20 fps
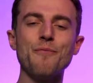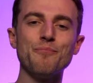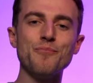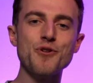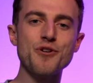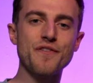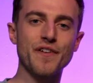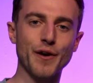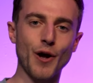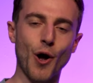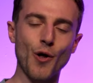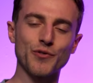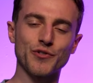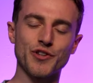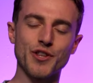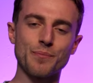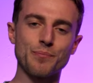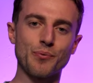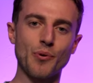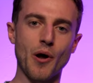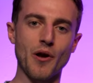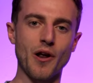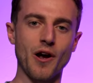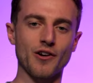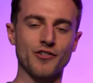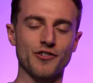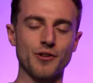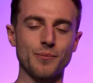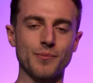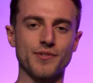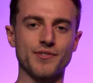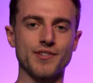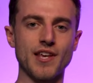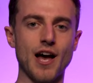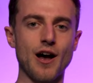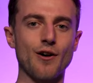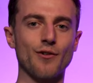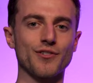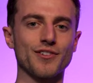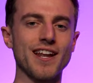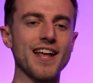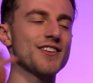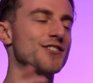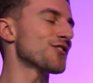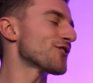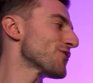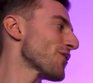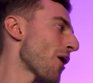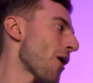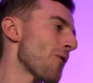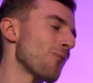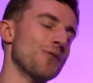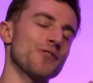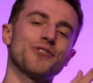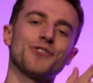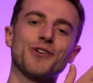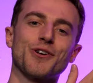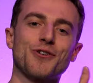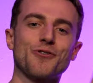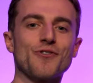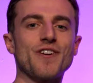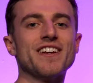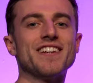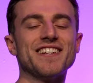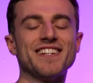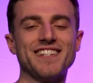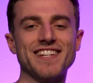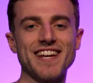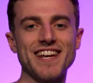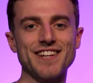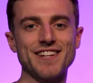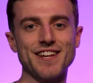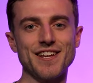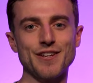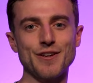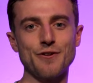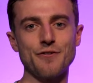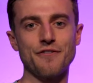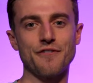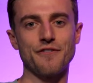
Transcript: moving on to the products themselves, let's start with the Grid D D U